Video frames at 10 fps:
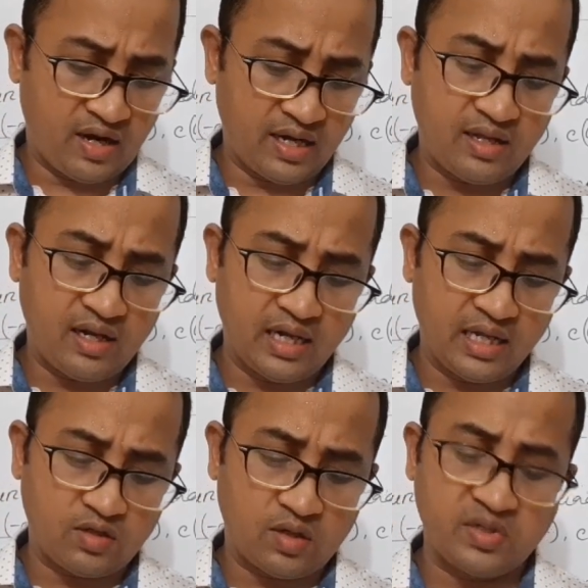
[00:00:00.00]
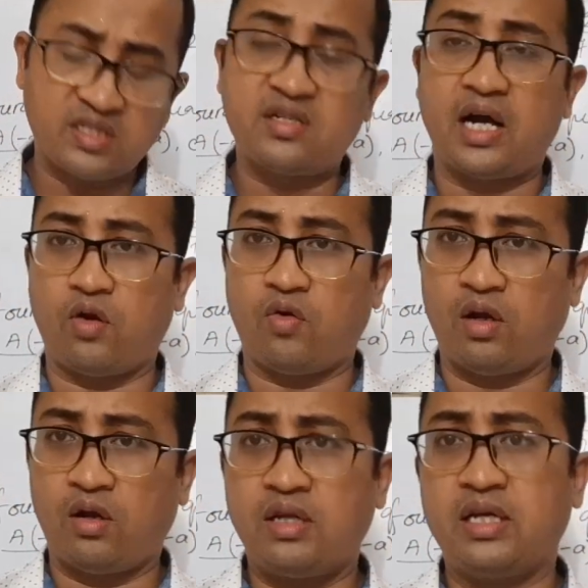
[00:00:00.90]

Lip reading: Find the length of its diagonal.